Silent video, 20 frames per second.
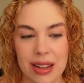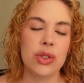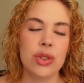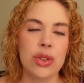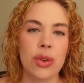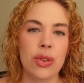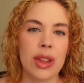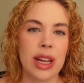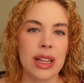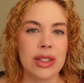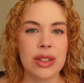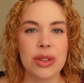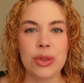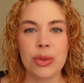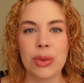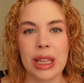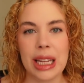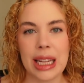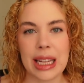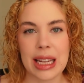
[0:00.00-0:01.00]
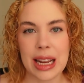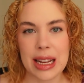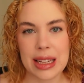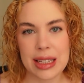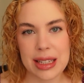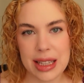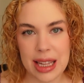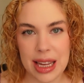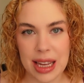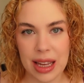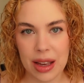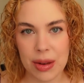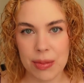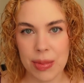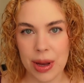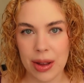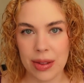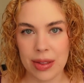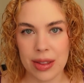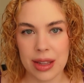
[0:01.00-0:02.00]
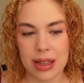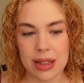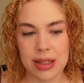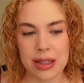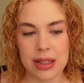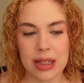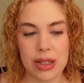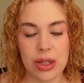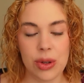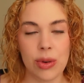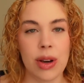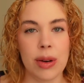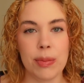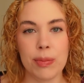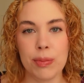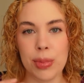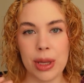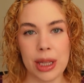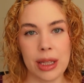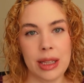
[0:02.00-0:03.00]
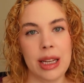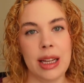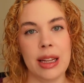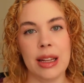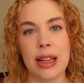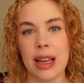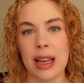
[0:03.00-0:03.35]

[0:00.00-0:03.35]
So that's the really nice thing about this is you aren't building